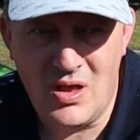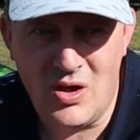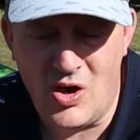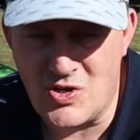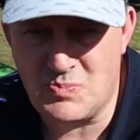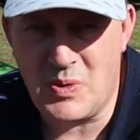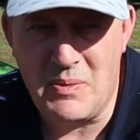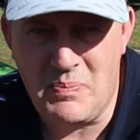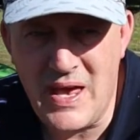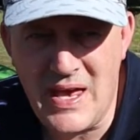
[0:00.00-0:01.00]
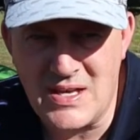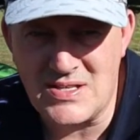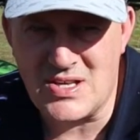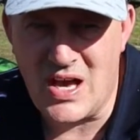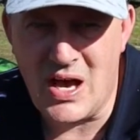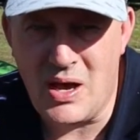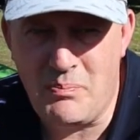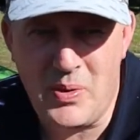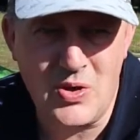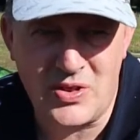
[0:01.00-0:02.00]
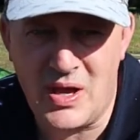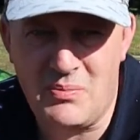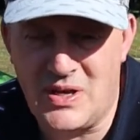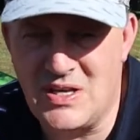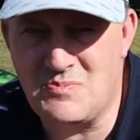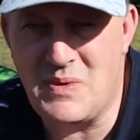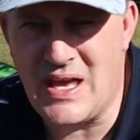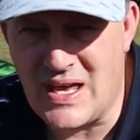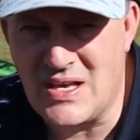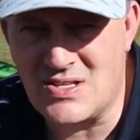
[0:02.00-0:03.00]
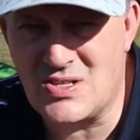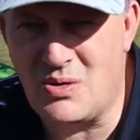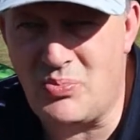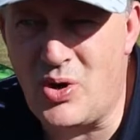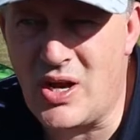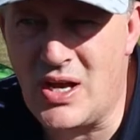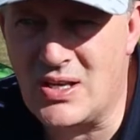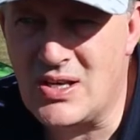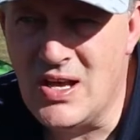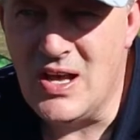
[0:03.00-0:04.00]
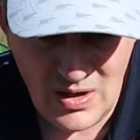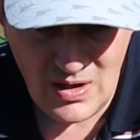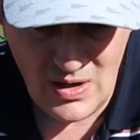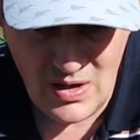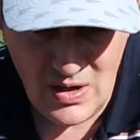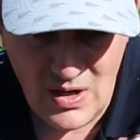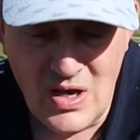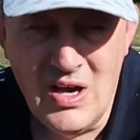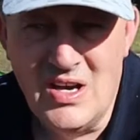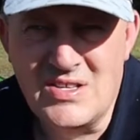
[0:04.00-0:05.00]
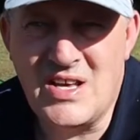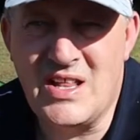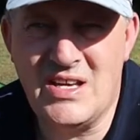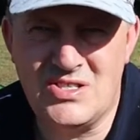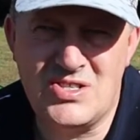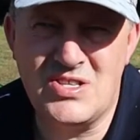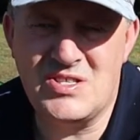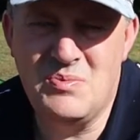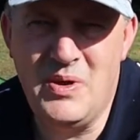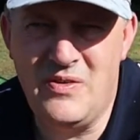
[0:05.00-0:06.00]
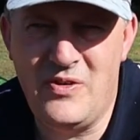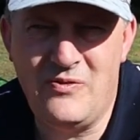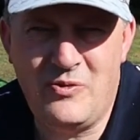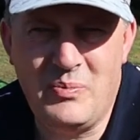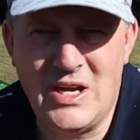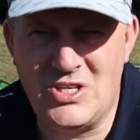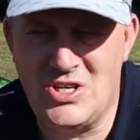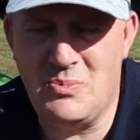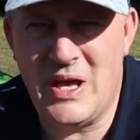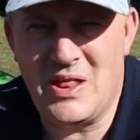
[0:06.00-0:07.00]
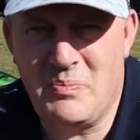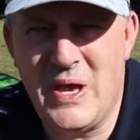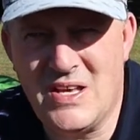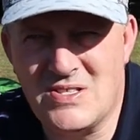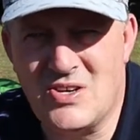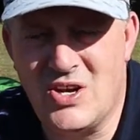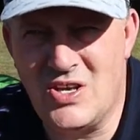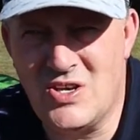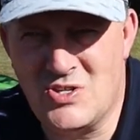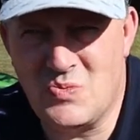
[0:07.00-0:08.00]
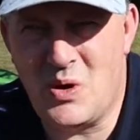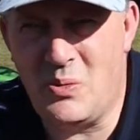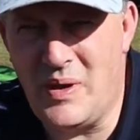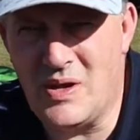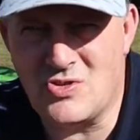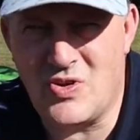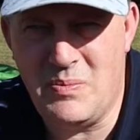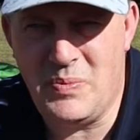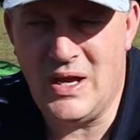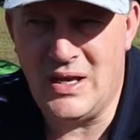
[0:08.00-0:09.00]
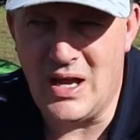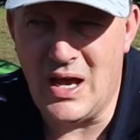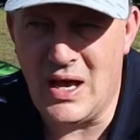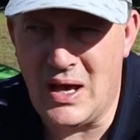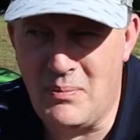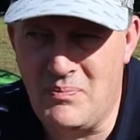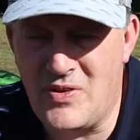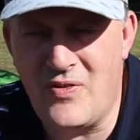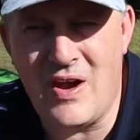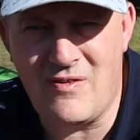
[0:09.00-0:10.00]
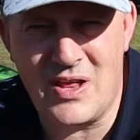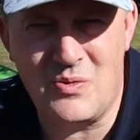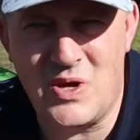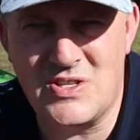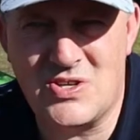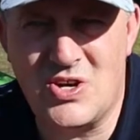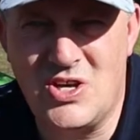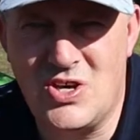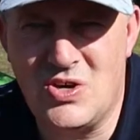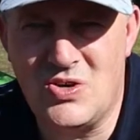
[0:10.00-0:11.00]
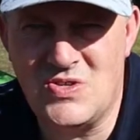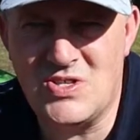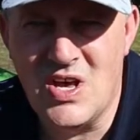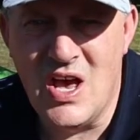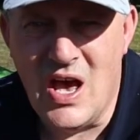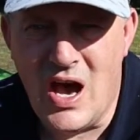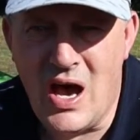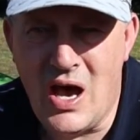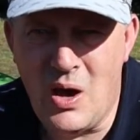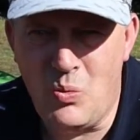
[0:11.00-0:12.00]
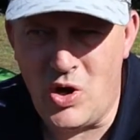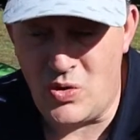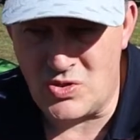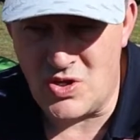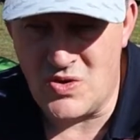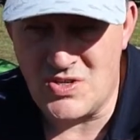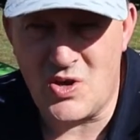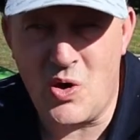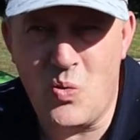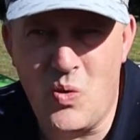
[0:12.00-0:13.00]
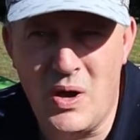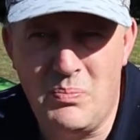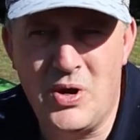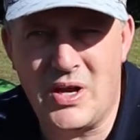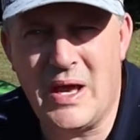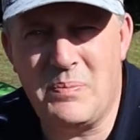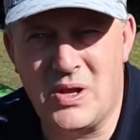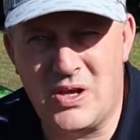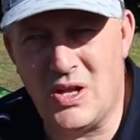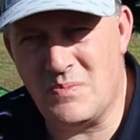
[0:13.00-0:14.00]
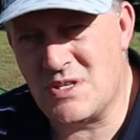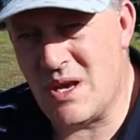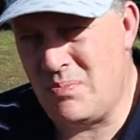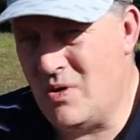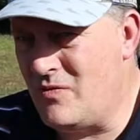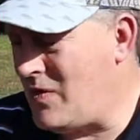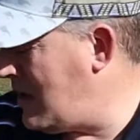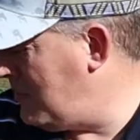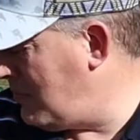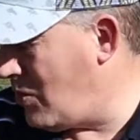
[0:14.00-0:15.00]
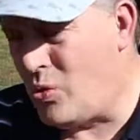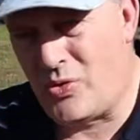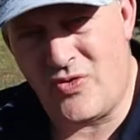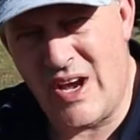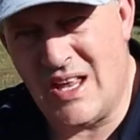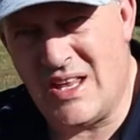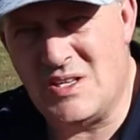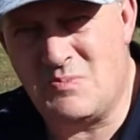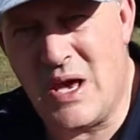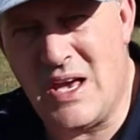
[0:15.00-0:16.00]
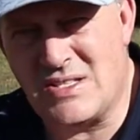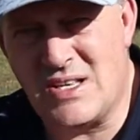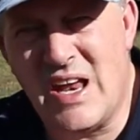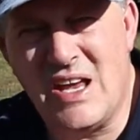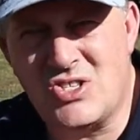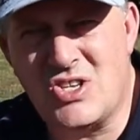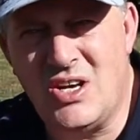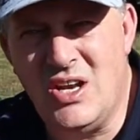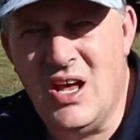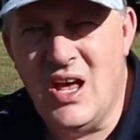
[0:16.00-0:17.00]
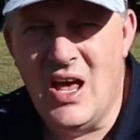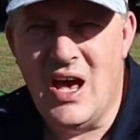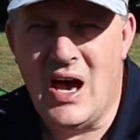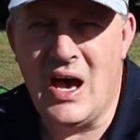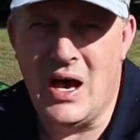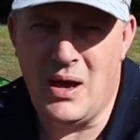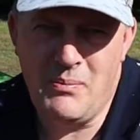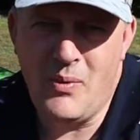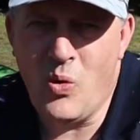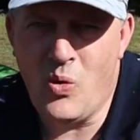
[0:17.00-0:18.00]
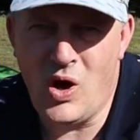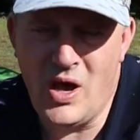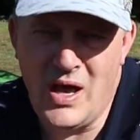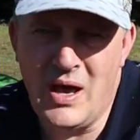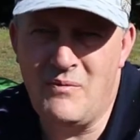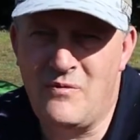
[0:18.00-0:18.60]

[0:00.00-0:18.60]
Osprey packs. Both companies make excellent product. So that's just a bit of information about the packs that I use when I'm out tramping. There are other ones that I use. What I'll do is I'll put a couple of clips up of all three of these packs in action, or